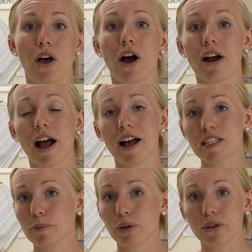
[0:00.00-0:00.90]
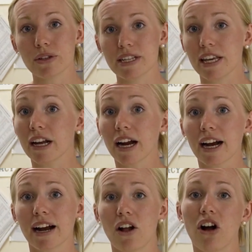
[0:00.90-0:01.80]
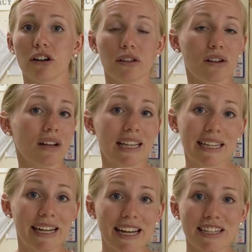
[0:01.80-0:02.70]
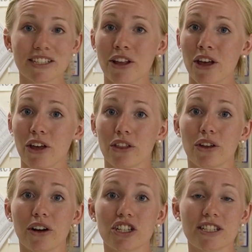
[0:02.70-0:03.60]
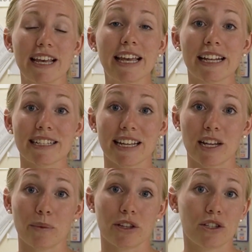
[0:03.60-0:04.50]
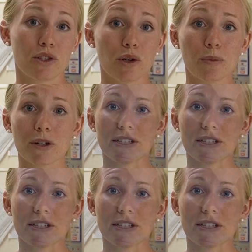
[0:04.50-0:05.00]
our hospitals here, our little clinics, they're just inundated with super